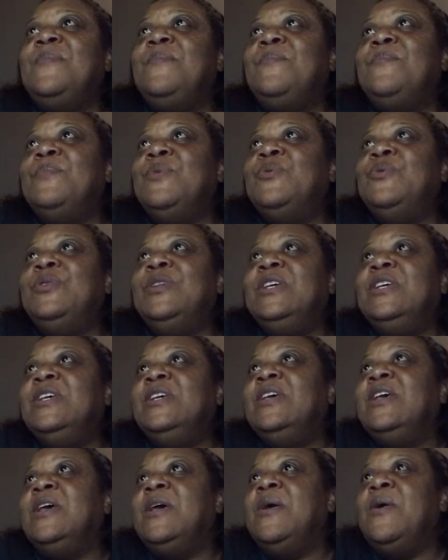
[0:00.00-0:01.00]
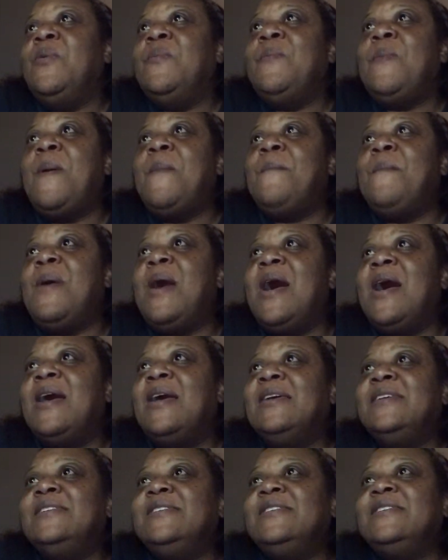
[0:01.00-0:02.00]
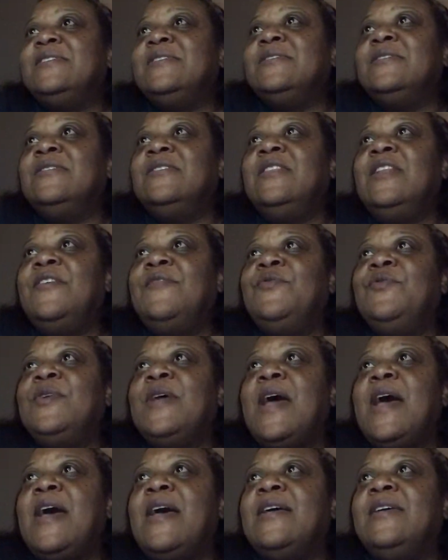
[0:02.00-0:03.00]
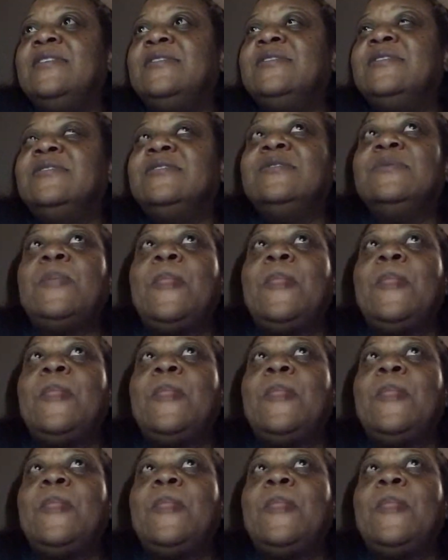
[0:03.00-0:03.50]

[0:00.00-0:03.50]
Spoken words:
Moody, my mods, love you guys.